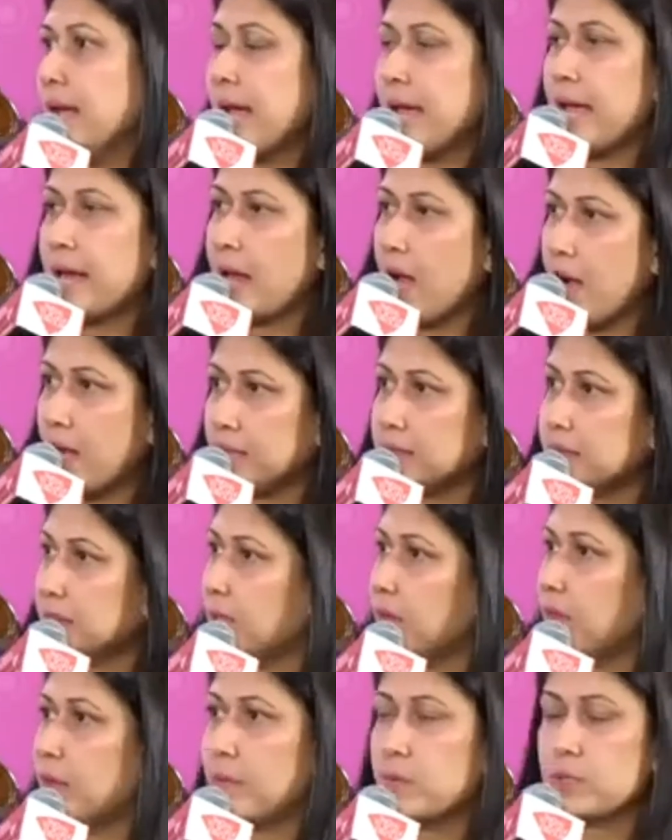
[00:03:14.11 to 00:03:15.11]
And our
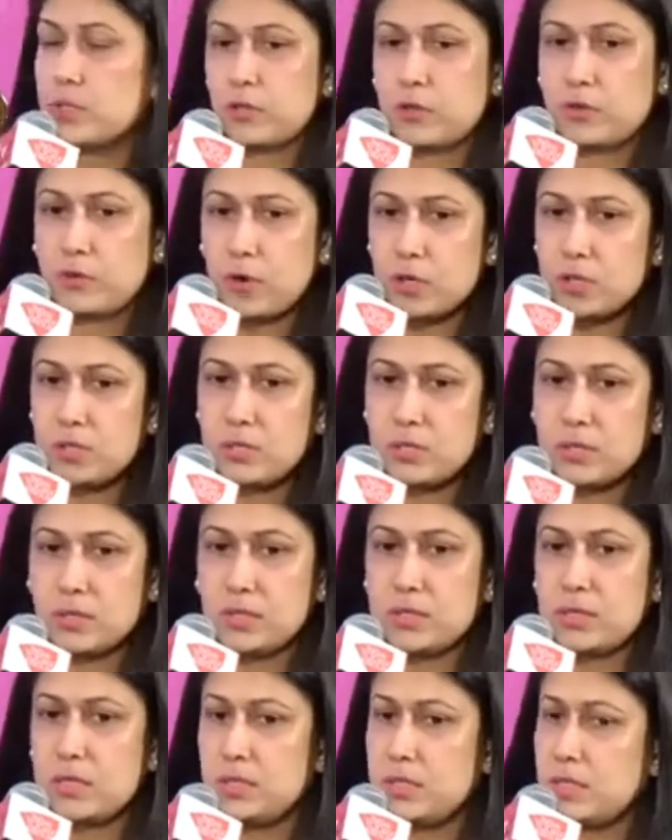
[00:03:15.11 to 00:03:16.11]
survey was across
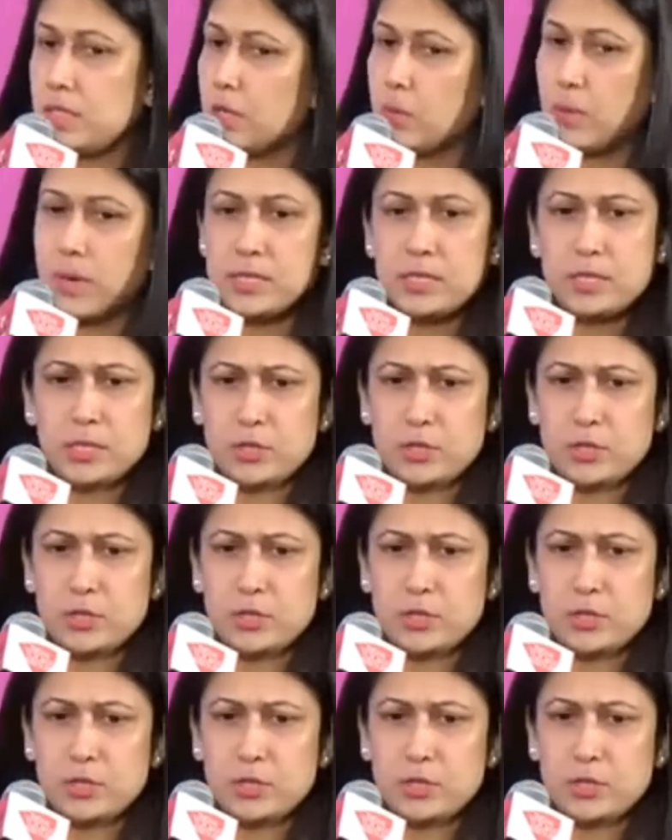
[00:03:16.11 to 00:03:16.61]
tier 1,